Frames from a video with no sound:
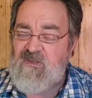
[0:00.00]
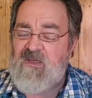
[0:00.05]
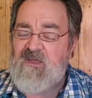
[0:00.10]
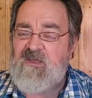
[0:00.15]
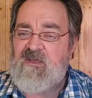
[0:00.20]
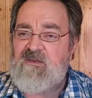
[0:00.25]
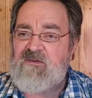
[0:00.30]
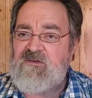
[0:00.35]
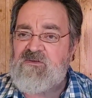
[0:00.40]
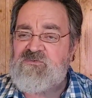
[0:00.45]

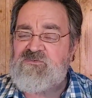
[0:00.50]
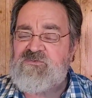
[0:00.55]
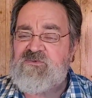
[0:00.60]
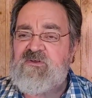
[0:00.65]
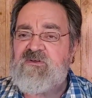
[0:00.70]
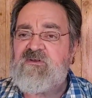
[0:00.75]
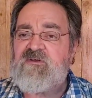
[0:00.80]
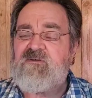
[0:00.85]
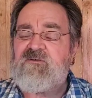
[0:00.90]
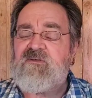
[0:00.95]
And he's
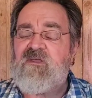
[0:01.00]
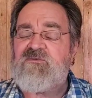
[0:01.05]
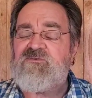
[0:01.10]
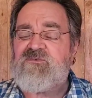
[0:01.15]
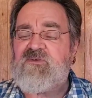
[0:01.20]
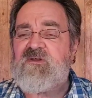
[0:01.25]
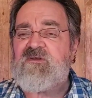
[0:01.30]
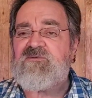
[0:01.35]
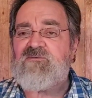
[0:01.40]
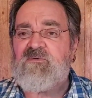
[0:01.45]
seated
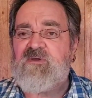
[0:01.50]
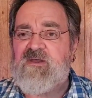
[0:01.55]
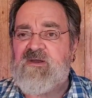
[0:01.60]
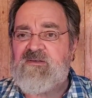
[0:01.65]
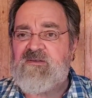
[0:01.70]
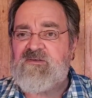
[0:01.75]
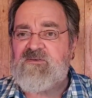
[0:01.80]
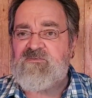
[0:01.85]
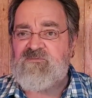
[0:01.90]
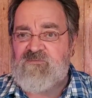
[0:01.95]
at the right
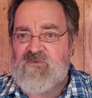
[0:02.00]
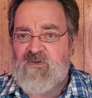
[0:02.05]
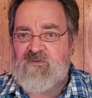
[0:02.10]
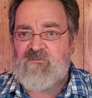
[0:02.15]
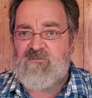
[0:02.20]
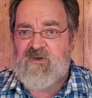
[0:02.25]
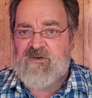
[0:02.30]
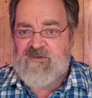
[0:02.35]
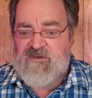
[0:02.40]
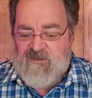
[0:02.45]
hand of the
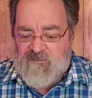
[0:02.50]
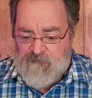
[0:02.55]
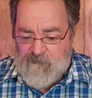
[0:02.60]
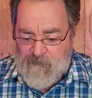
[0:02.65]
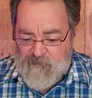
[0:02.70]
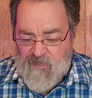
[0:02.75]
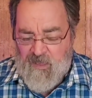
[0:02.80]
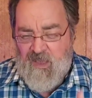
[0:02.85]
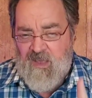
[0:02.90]
Father right now.